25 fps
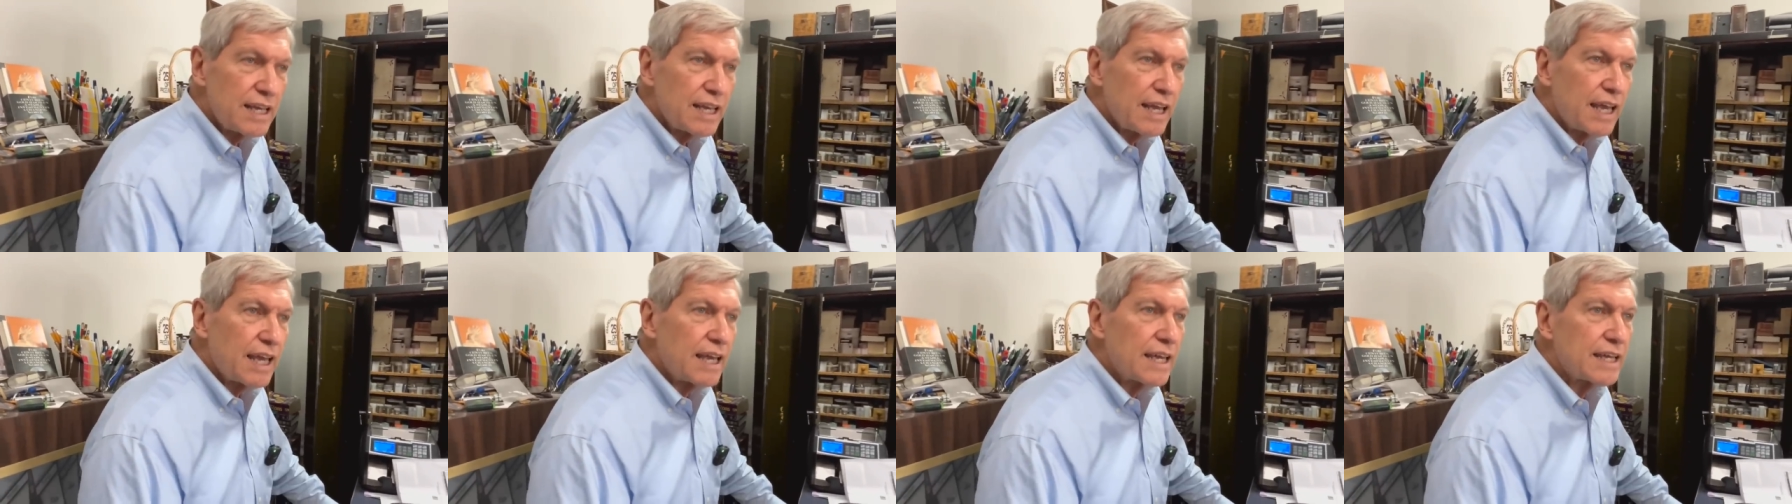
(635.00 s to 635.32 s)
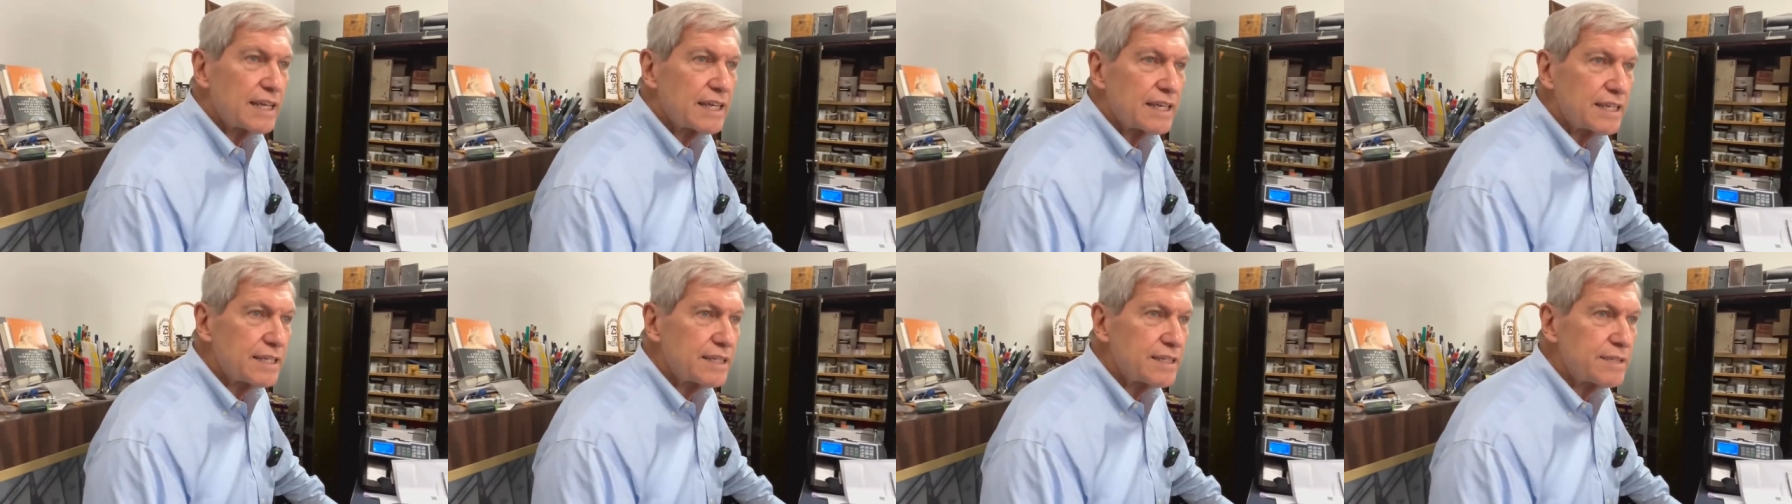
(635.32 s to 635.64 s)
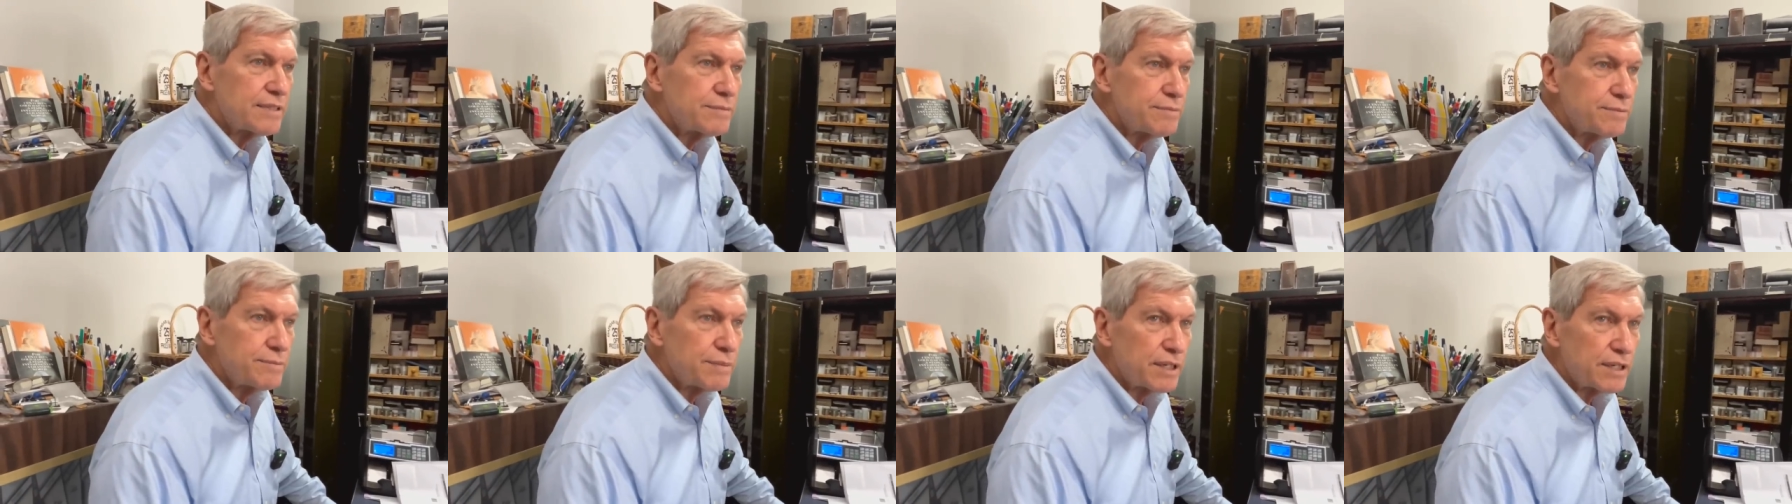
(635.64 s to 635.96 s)

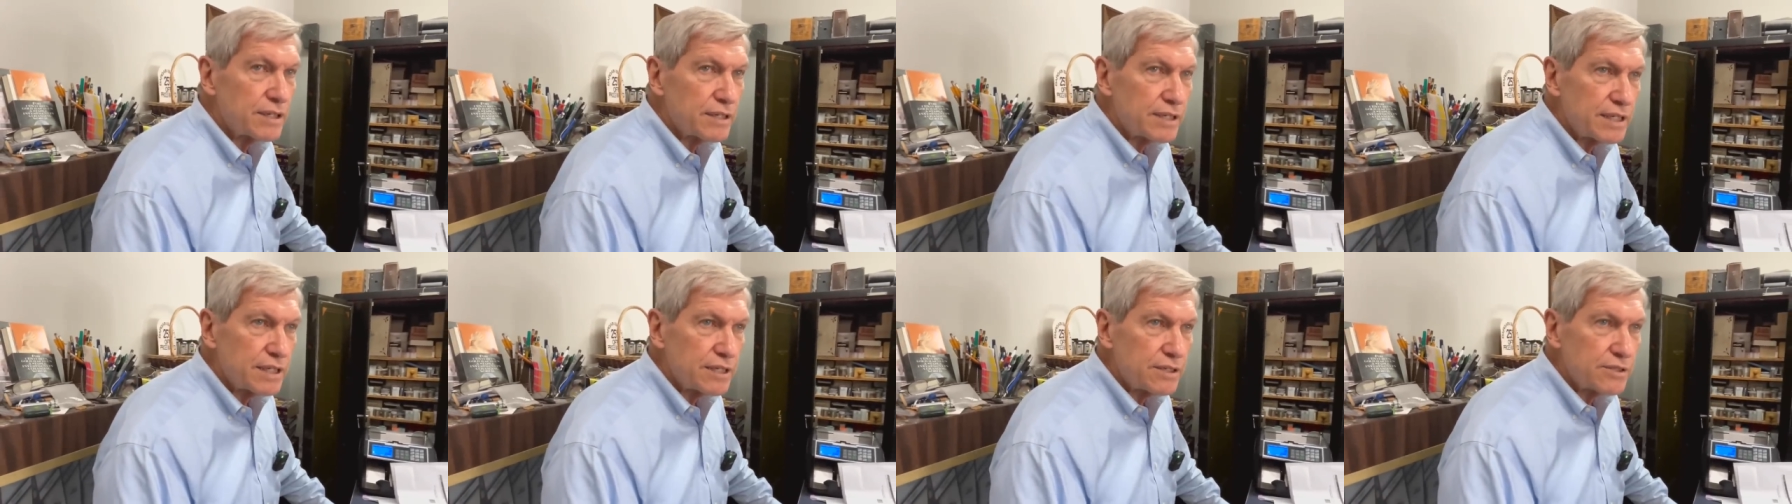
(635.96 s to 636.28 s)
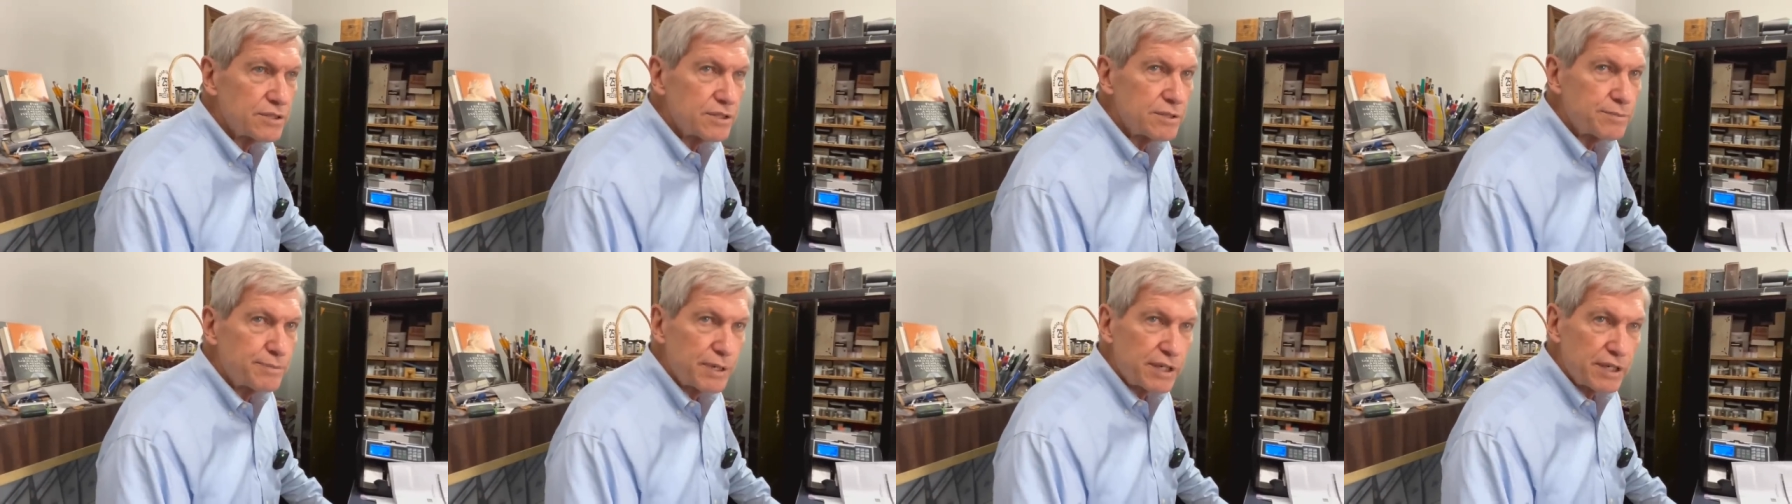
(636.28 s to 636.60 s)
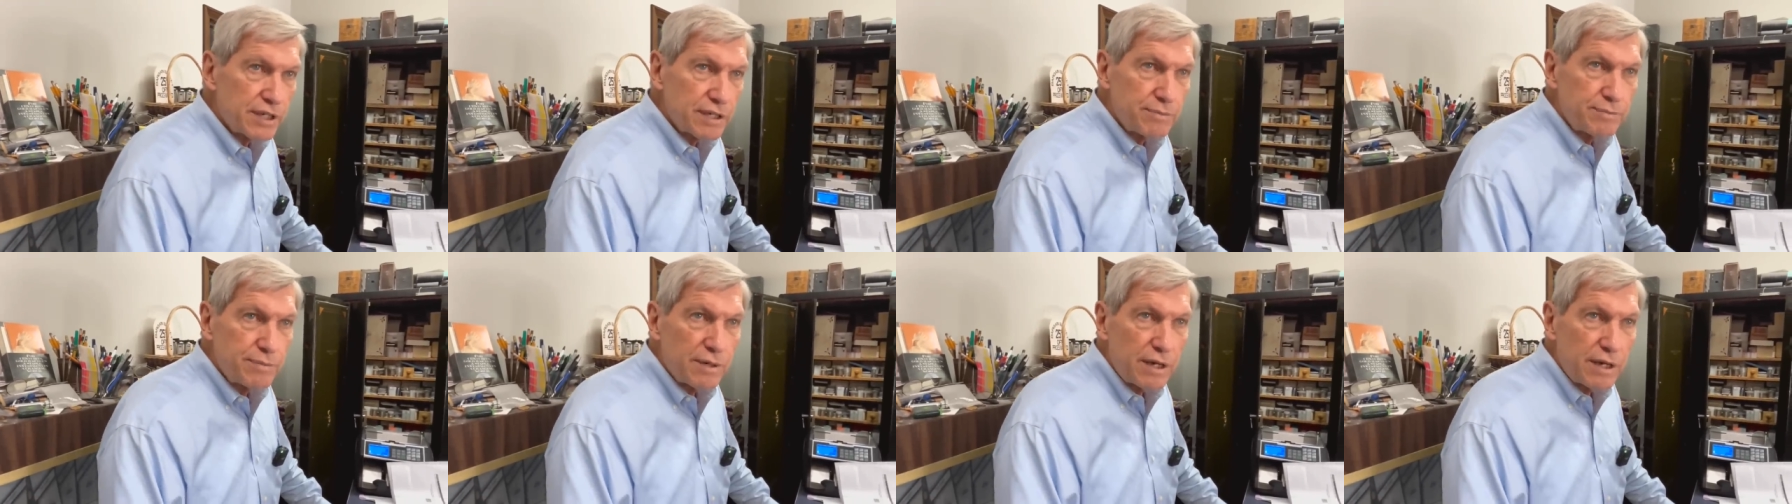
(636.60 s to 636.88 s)
And American Eagles and American